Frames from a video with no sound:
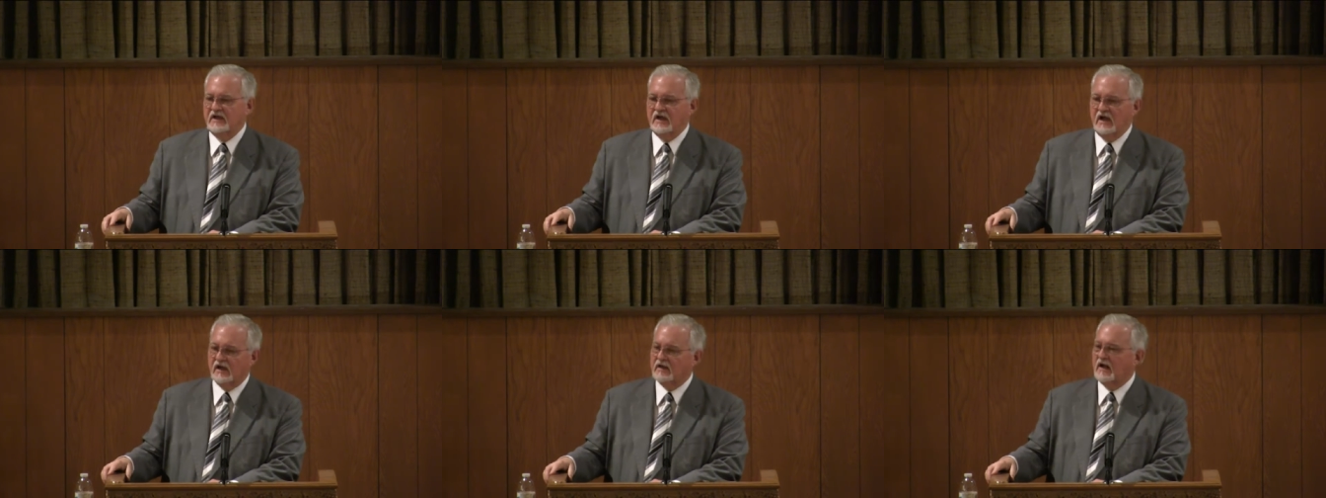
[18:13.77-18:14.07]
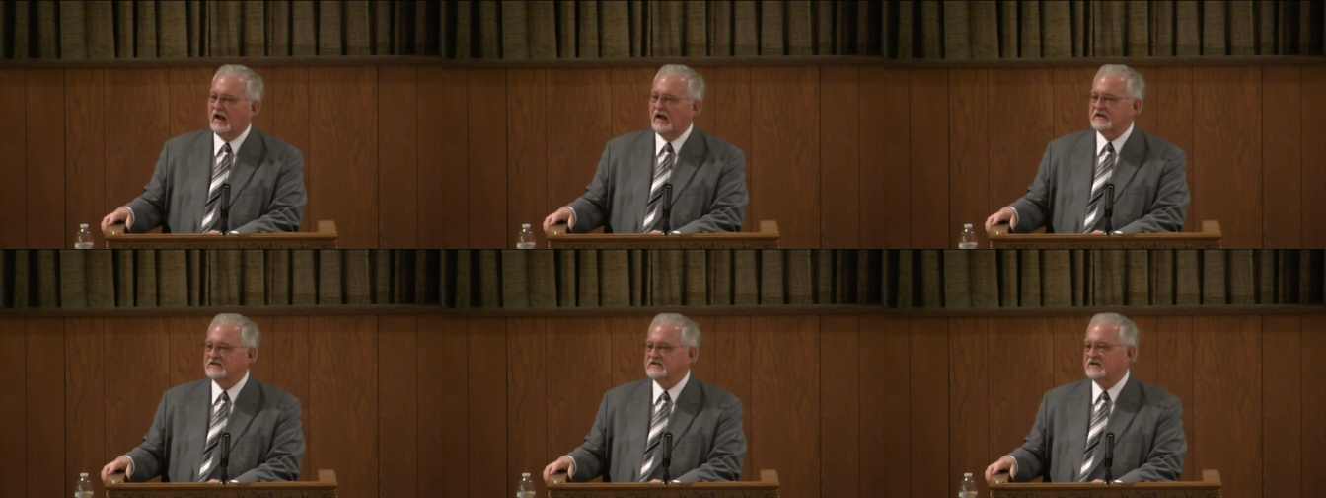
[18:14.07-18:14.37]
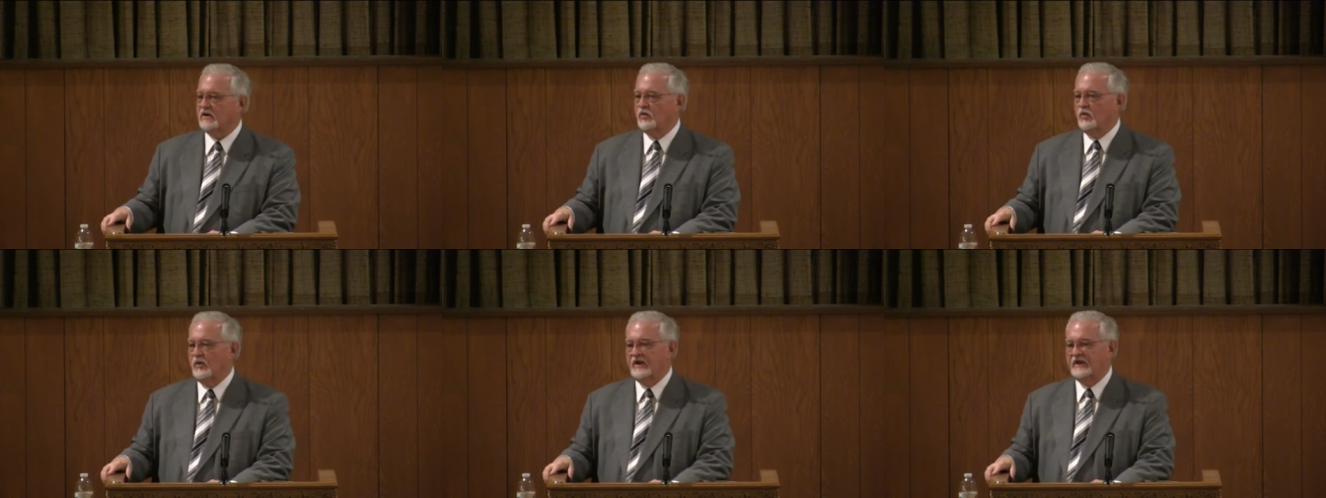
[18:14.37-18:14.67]
a
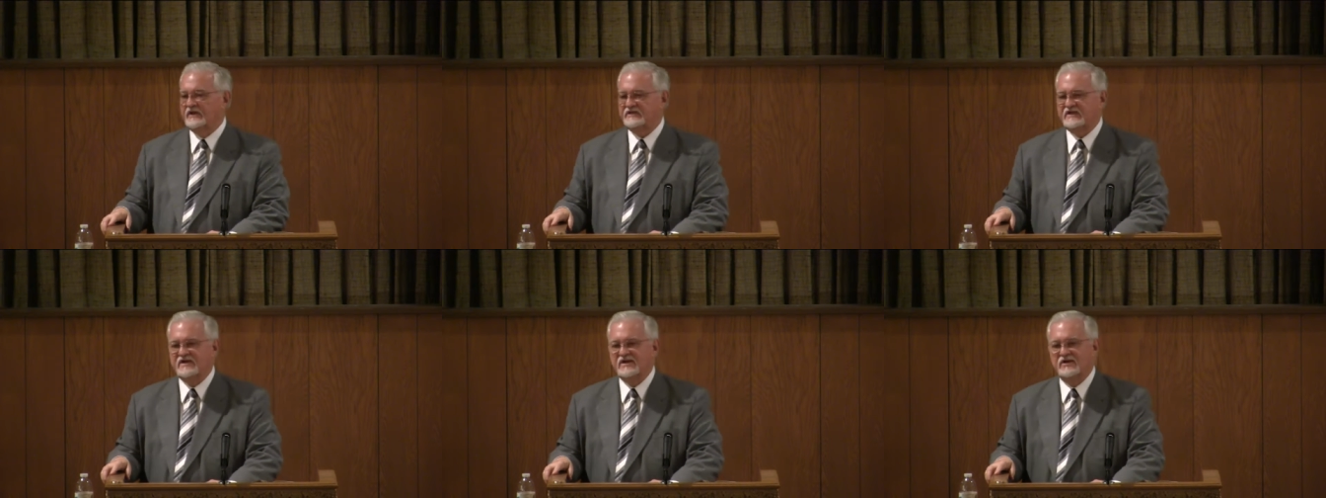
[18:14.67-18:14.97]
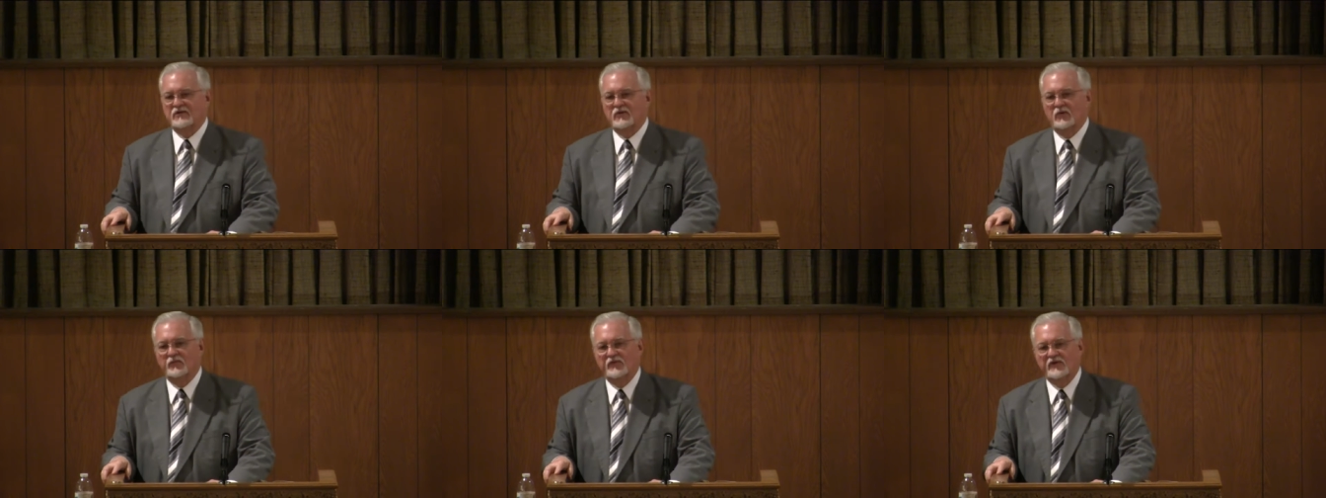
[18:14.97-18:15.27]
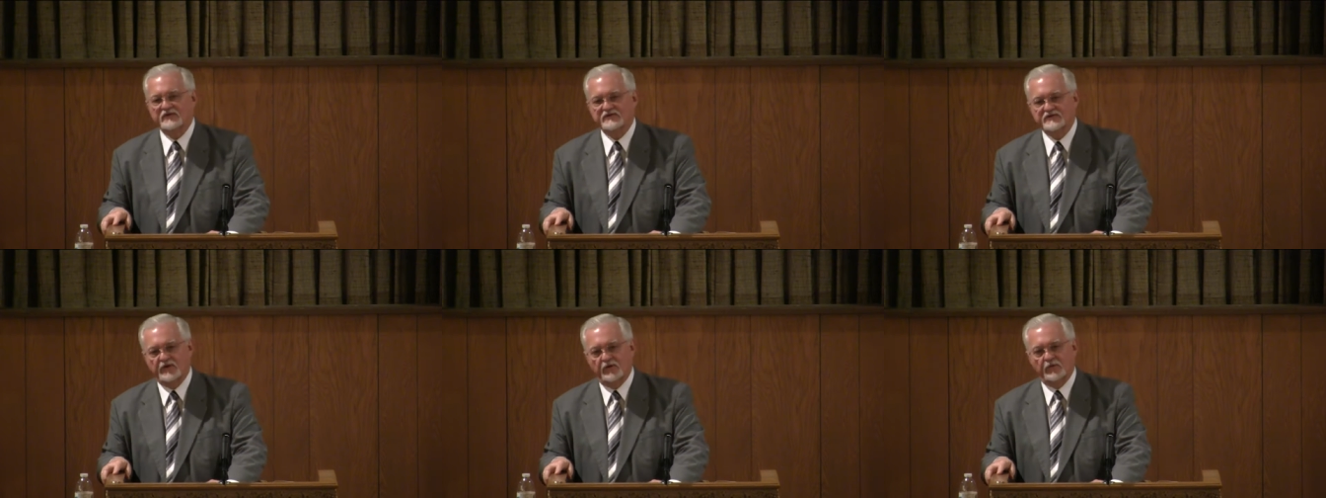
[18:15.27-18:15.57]
consequence here on
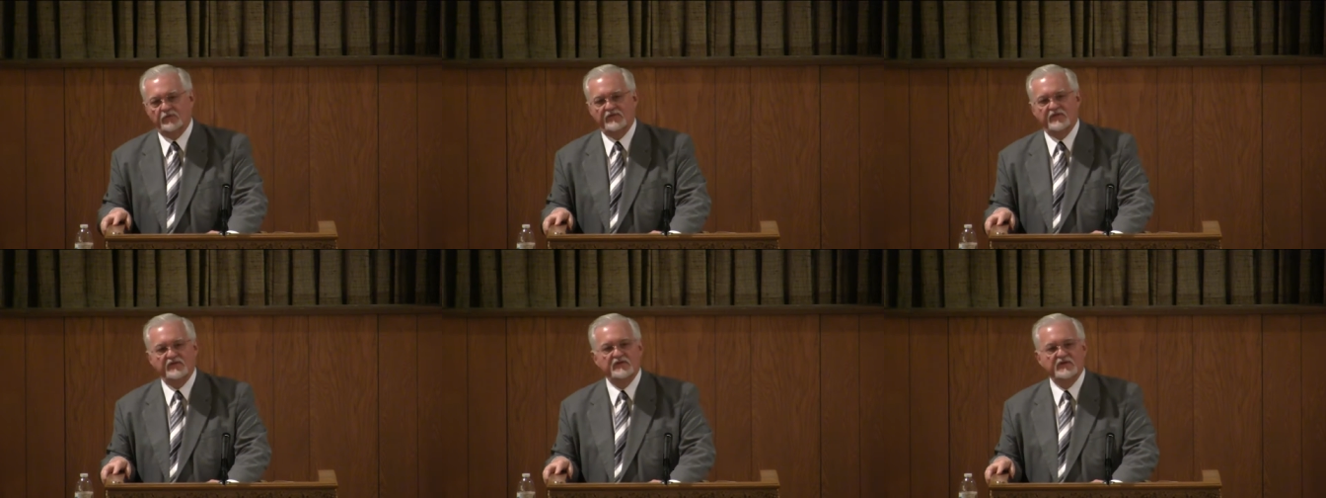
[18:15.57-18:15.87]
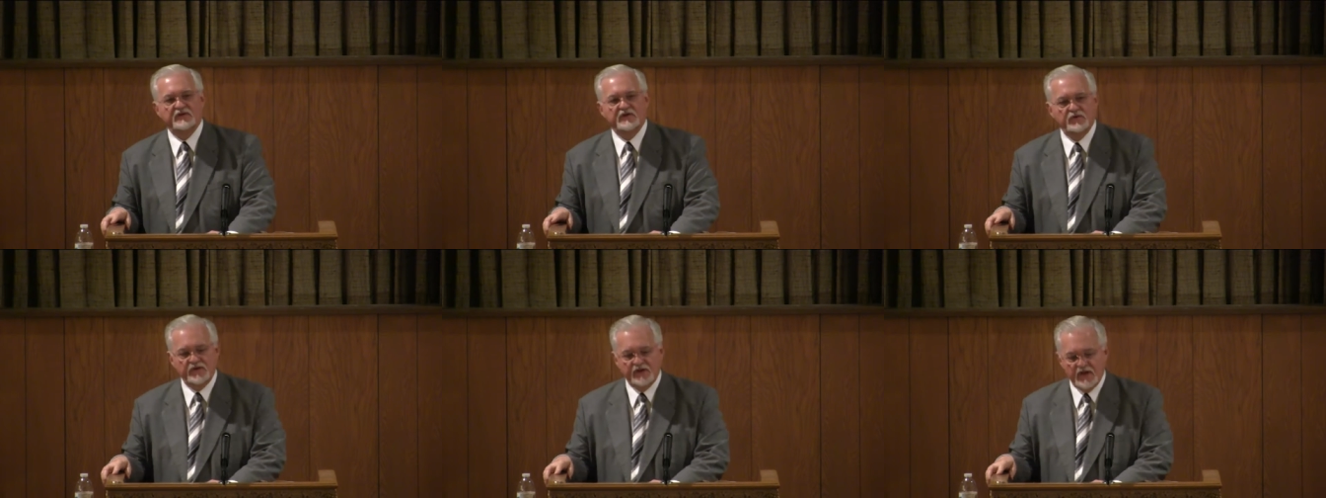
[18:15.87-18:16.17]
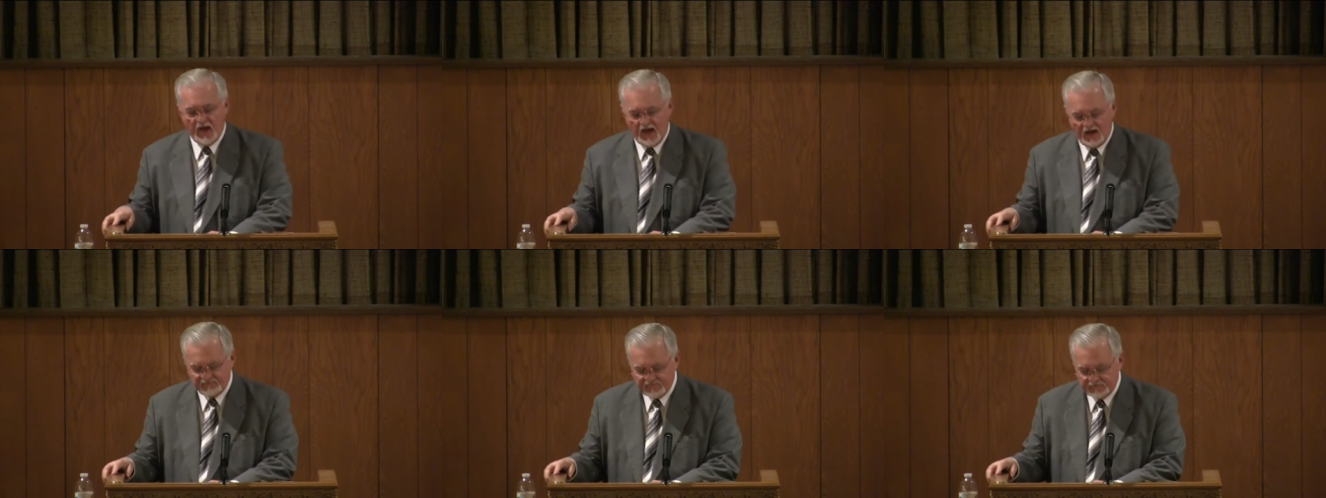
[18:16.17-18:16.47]
this earth in the
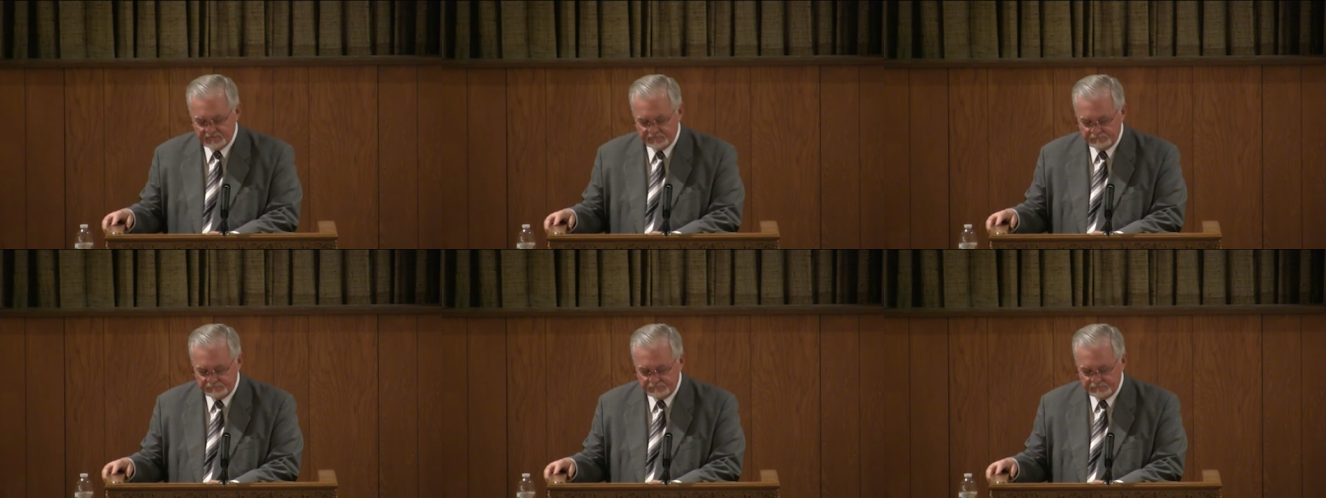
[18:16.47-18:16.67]
doing of it.